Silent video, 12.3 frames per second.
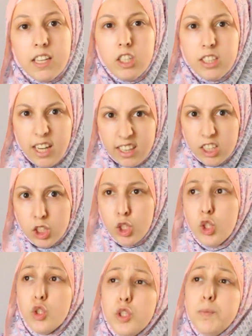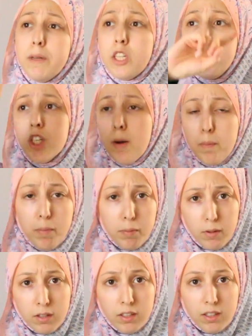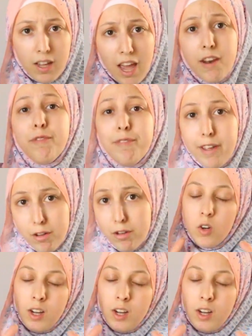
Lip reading: than to take this huge big jump and fail.